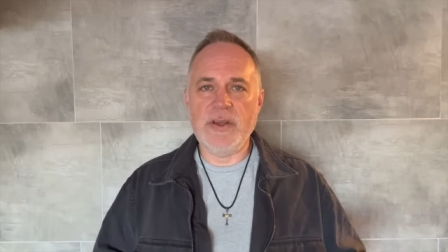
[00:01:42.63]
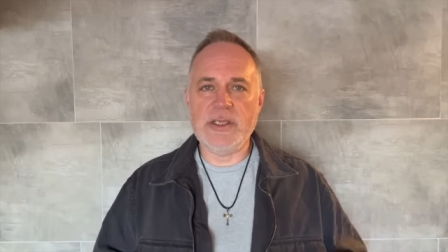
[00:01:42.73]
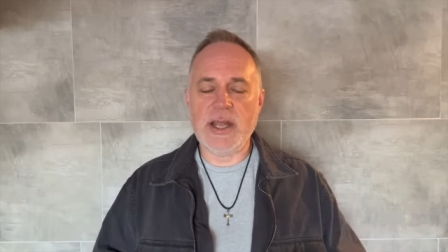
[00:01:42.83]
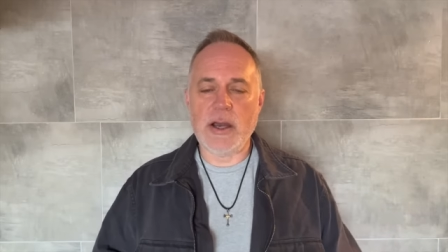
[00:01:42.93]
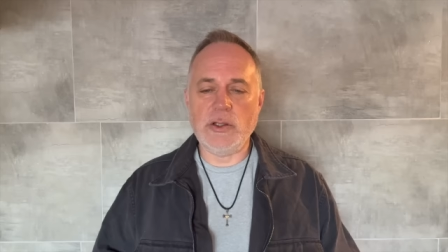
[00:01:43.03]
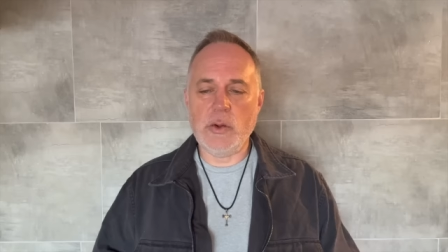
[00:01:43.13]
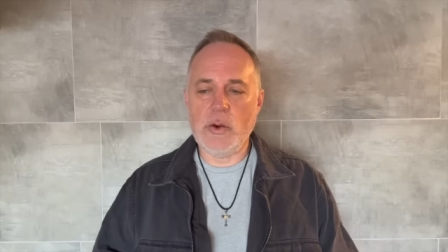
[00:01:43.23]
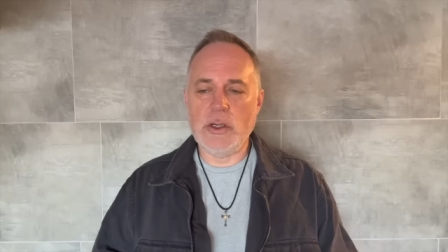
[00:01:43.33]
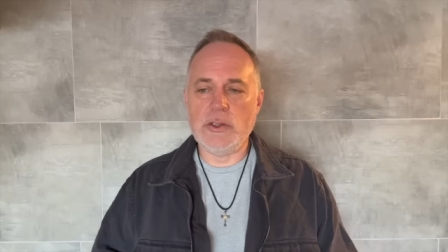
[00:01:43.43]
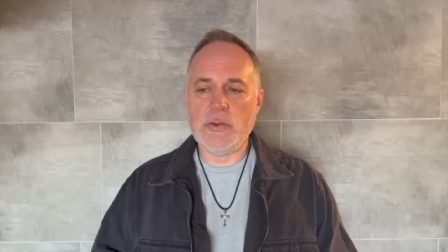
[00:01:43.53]
Vista
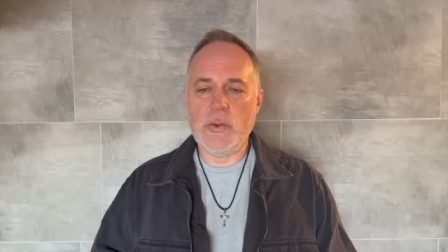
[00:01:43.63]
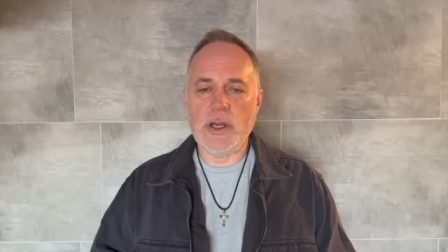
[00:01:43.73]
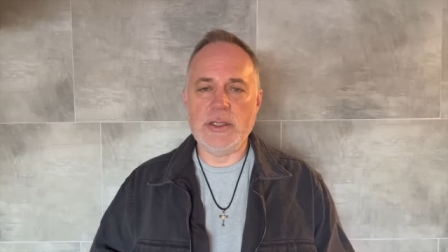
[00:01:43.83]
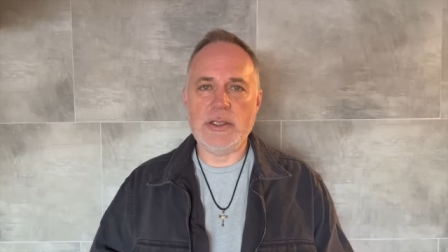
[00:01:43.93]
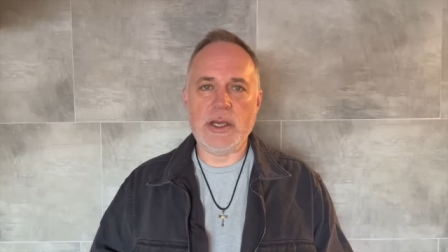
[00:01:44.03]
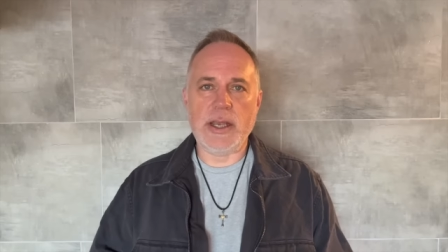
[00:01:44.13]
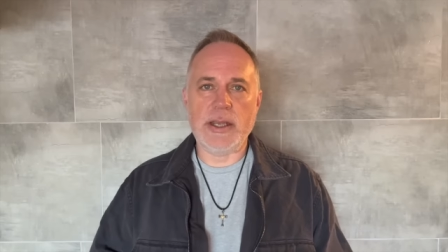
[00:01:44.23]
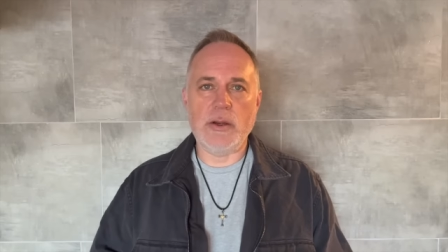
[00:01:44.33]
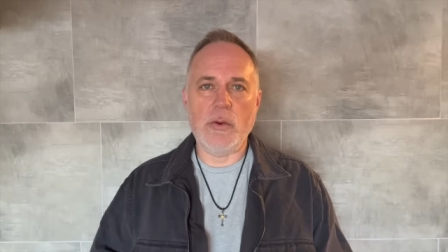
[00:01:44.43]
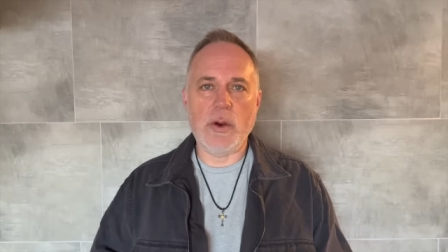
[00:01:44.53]
Outdoors was
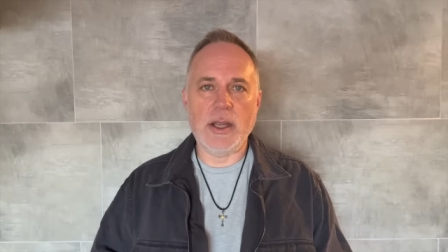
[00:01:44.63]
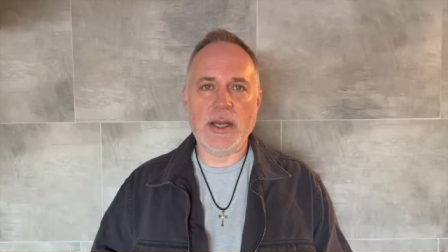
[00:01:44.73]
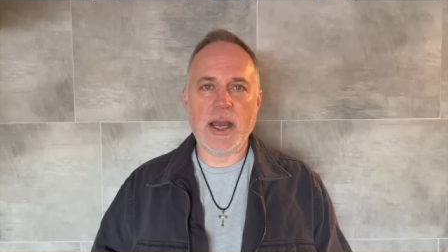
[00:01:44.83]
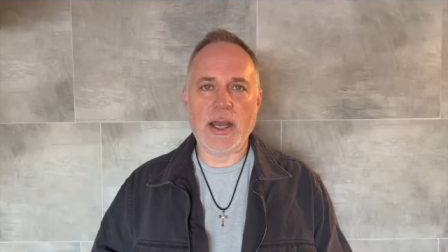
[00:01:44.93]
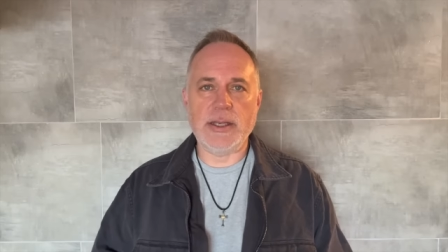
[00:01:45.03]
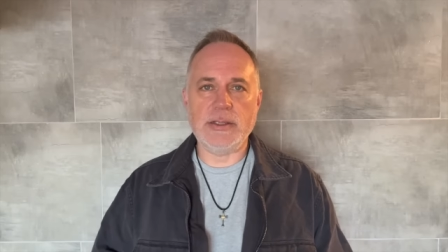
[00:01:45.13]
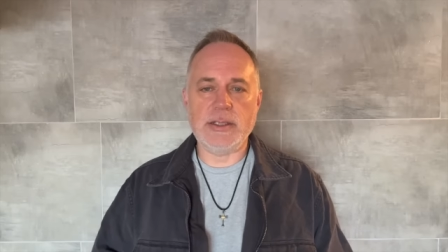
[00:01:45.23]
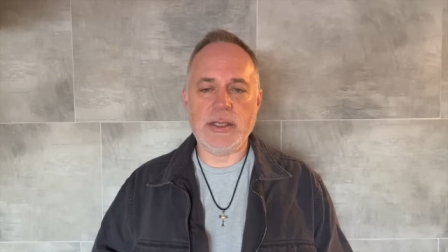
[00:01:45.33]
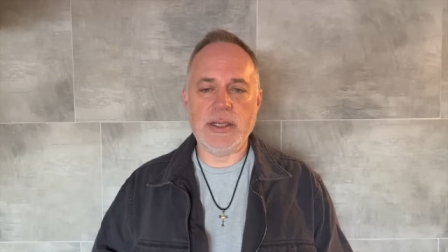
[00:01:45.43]
a organized,